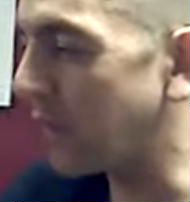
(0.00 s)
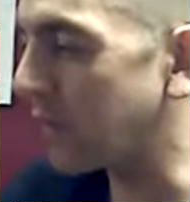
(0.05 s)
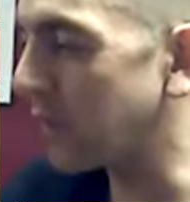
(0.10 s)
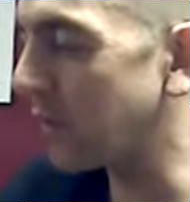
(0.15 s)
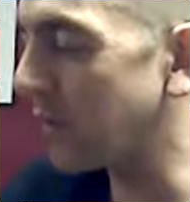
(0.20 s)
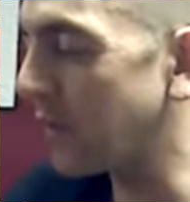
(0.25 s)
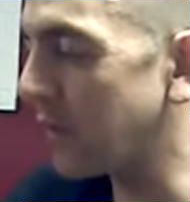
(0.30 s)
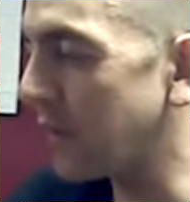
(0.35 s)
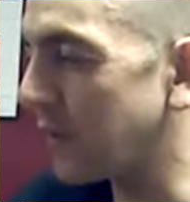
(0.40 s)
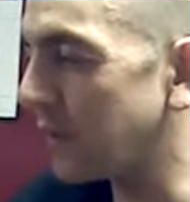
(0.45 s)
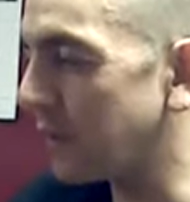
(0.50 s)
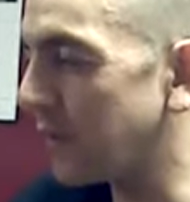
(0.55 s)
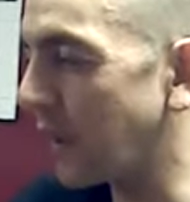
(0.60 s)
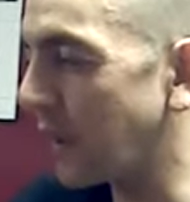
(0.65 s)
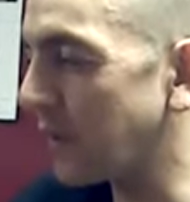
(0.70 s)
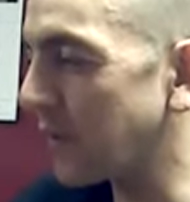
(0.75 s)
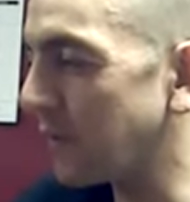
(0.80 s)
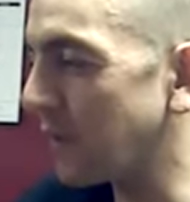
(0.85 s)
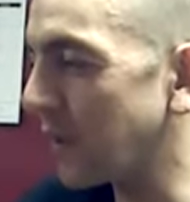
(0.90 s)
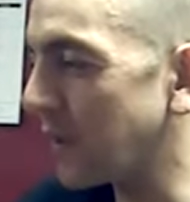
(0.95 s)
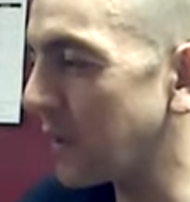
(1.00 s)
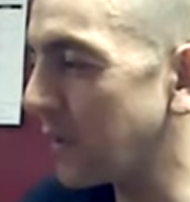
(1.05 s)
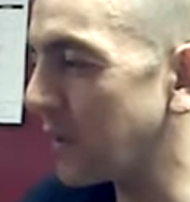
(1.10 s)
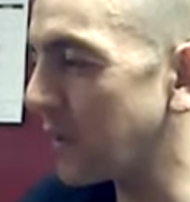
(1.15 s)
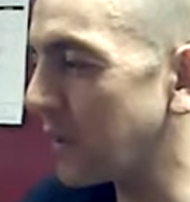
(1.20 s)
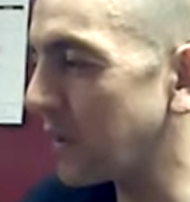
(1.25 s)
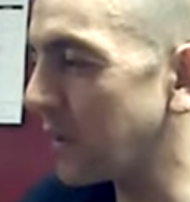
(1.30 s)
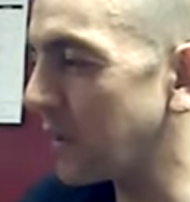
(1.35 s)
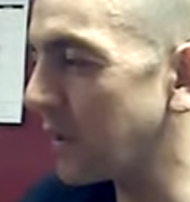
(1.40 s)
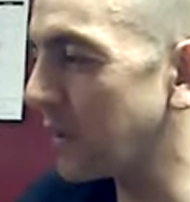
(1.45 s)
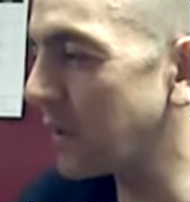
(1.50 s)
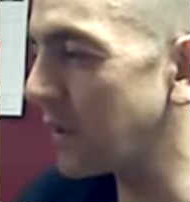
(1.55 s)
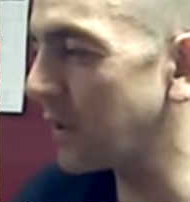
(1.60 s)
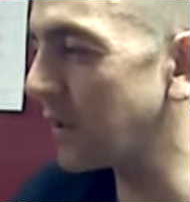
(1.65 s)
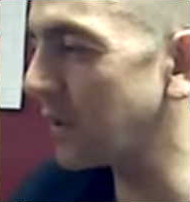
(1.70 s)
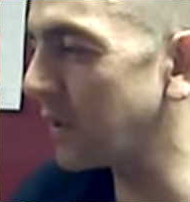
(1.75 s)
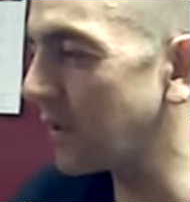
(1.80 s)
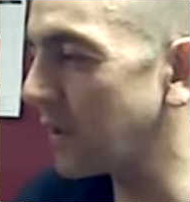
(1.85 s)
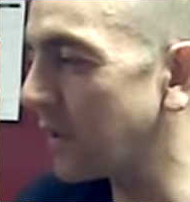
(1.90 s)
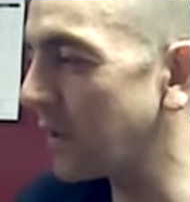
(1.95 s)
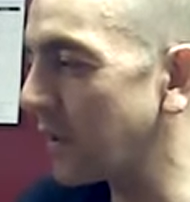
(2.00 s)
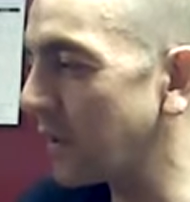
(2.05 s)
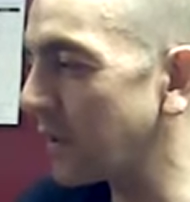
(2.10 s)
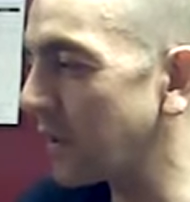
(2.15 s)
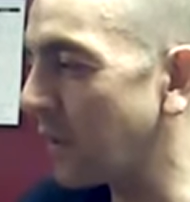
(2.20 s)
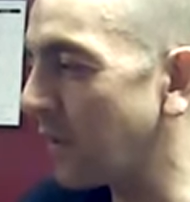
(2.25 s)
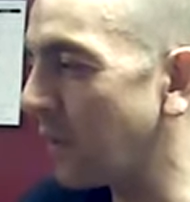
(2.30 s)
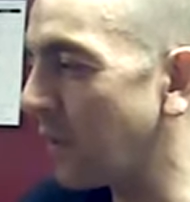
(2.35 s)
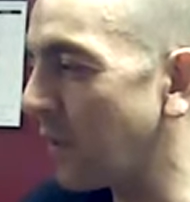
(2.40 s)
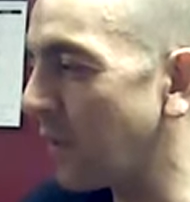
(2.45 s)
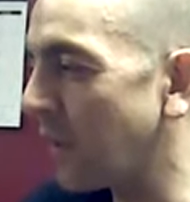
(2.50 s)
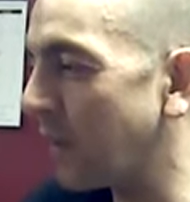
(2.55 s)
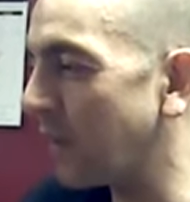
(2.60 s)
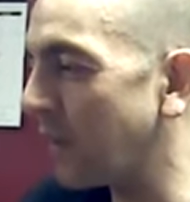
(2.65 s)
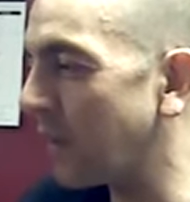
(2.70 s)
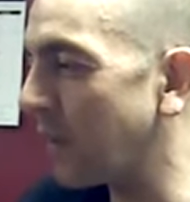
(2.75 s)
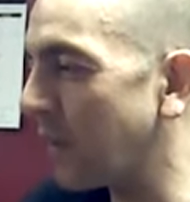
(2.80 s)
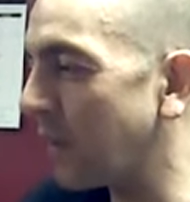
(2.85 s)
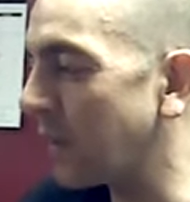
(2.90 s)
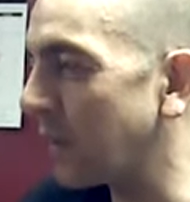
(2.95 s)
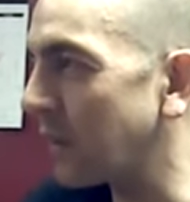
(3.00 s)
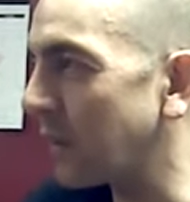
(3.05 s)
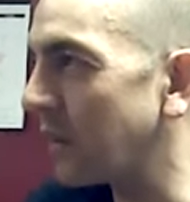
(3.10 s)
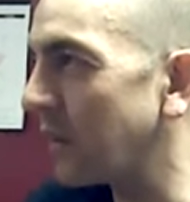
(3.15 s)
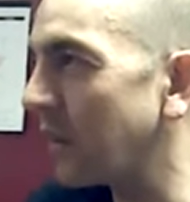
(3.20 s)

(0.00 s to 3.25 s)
a series of text messages. He said, "These are things I woke up thinking,"